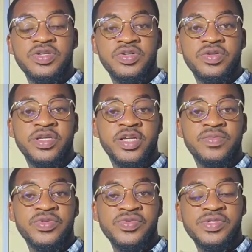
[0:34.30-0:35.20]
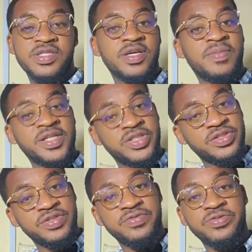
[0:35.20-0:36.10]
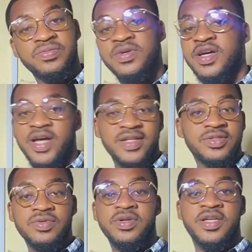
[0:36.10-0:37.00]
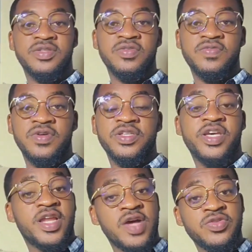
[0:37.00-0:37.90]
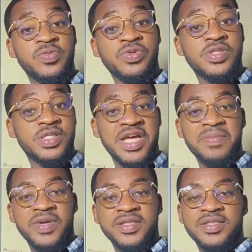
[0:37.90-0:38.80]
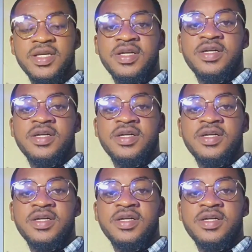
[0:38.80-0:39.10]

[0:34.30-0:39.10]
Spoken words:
It can be used in the emergency room, and so on and so forth. It can also be used in the ambulance.